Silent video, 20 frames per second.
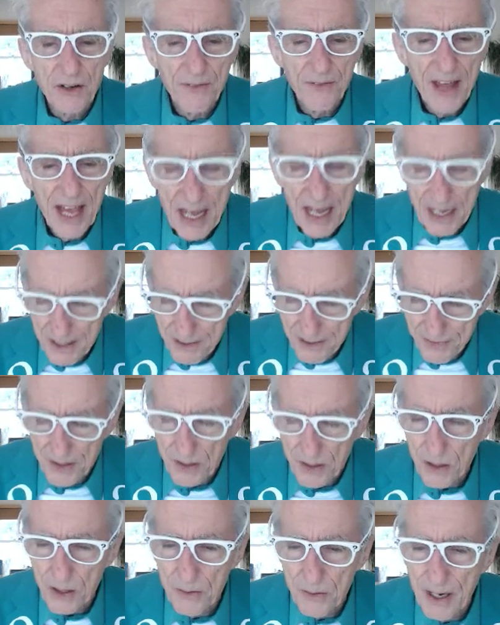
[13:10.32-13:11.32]
of that if you
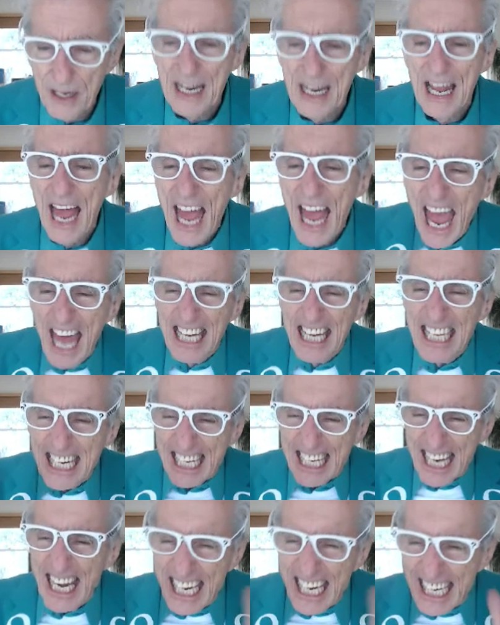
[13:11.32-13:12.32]
look around, and you
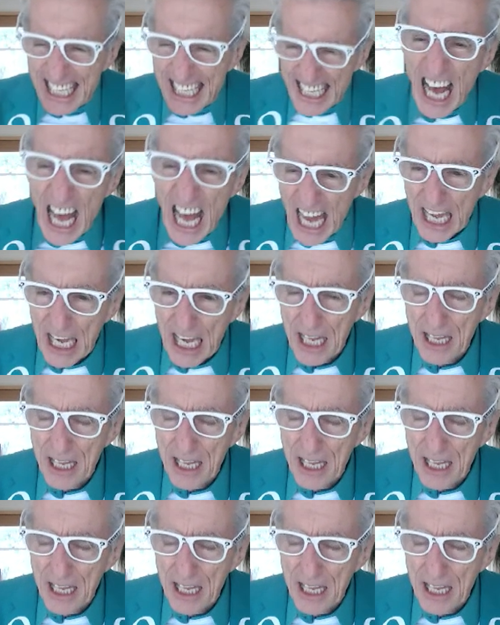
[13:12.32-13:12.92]
get it done.